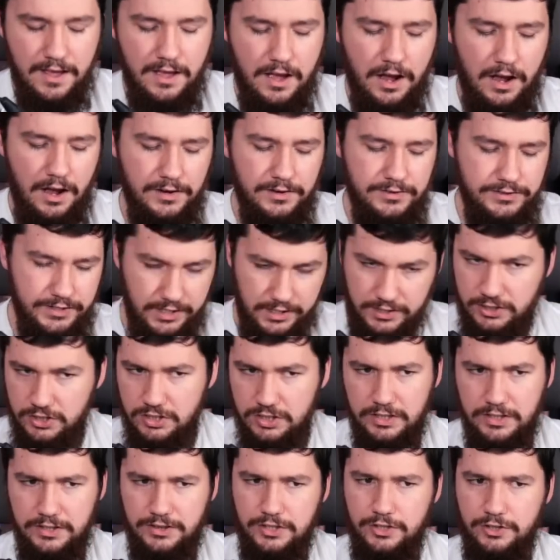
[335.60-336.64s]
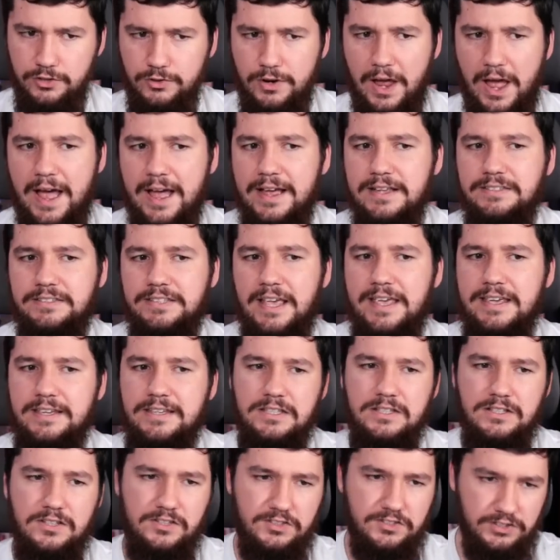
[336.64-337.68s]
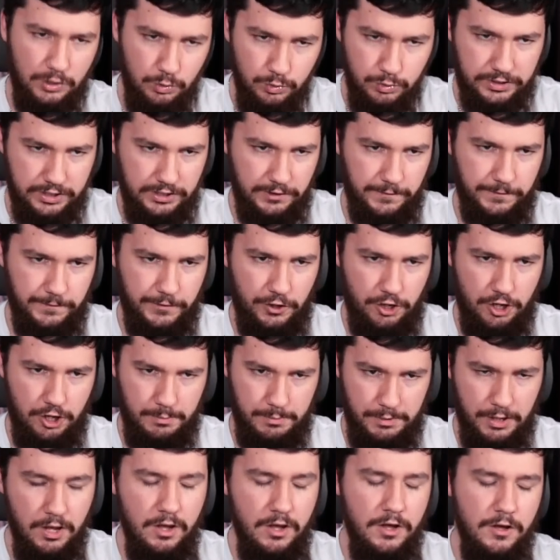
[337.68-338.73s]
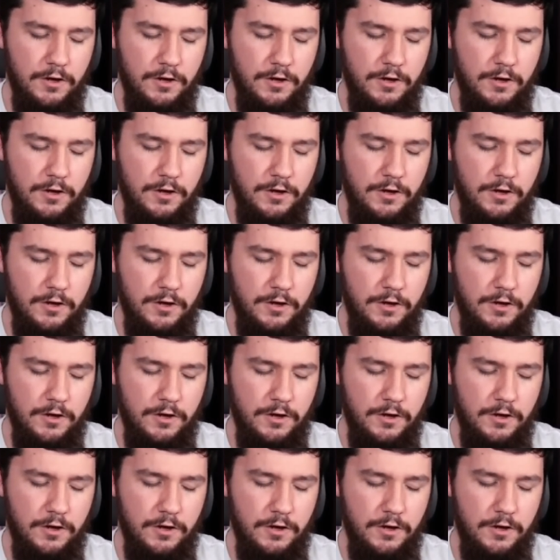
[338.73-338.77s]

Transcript: initially though as a consulting firm.